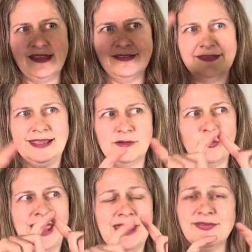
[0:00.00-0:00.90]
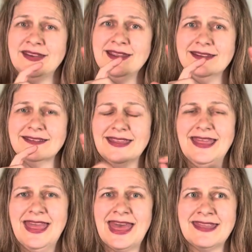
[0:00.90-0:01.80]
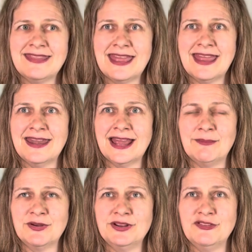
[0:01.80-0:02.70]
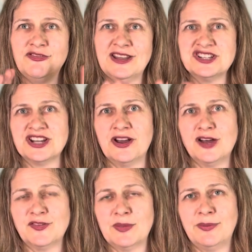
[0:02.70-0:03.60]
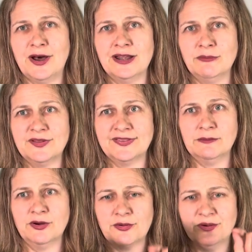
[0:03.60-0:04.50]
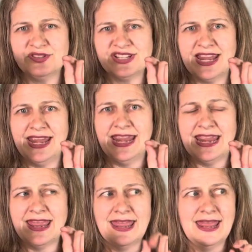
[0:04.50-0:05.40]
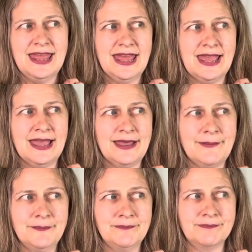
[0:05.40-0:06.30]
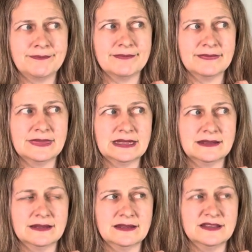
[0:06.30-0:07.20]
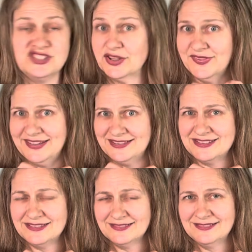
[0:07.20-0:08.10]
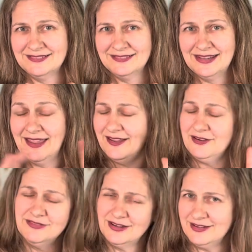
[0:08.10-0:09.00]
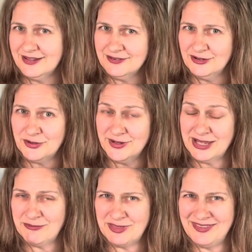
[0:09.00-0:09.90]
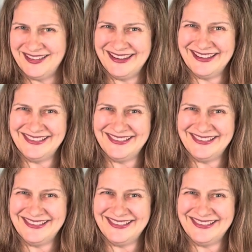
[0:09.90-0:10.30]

like waves in it. And then I'm going to finish it off at the bottom with some crochet shell stitch. Oh, there you go, going in with the